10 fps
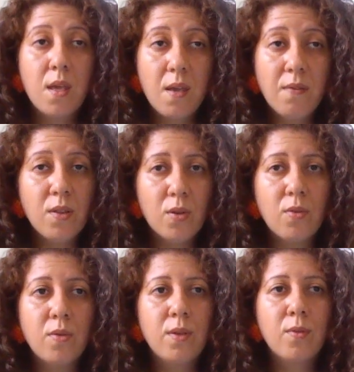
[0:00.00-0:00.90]
Even
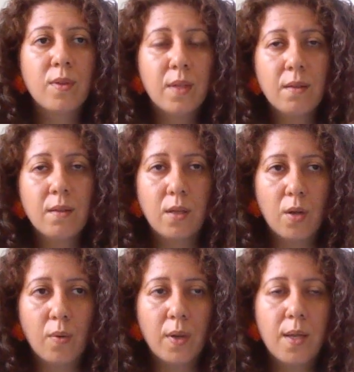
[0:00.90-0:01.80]
though you think they
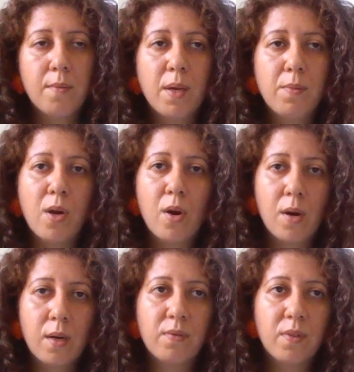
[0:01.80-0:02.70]
know it, it might be
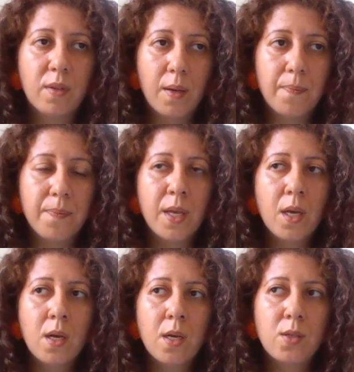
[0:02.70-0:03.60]
hard for them
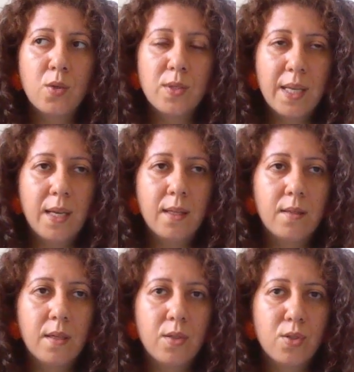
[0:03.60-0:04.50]
to say
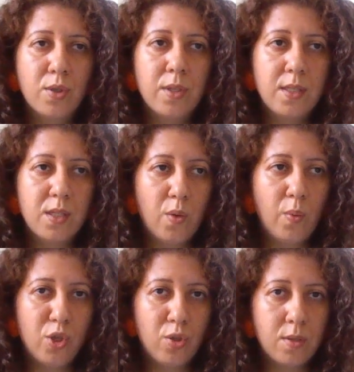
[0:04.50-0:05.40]
it in certain
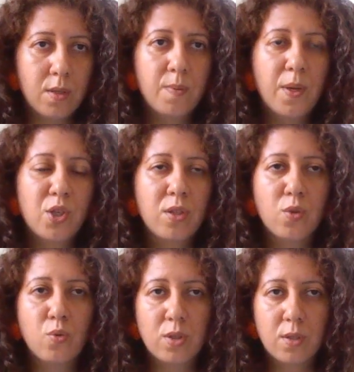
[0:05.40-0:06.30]
situations, especially
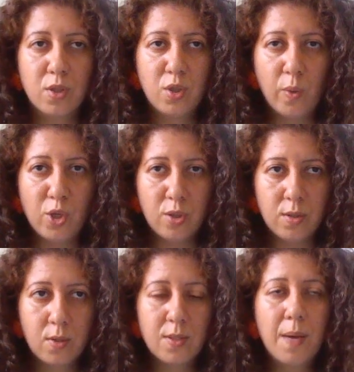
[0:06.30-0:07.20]
social
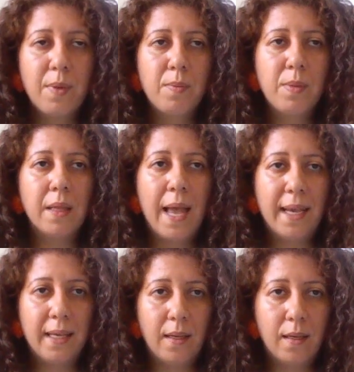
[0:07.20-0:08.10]
situations, because that may be
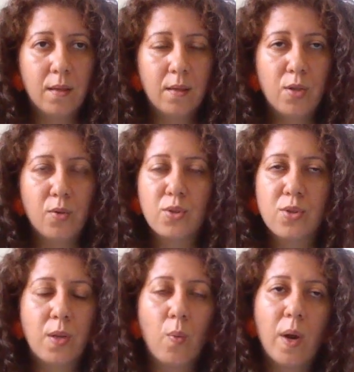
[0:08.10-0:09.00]
lacking and they don't
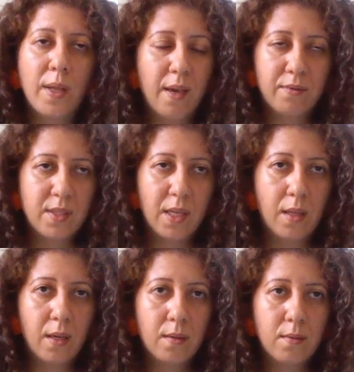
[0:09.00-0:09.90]
understand why they have to say
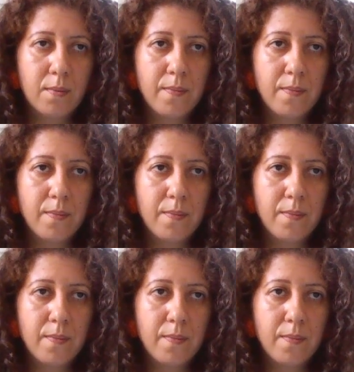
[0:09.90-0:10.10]
that.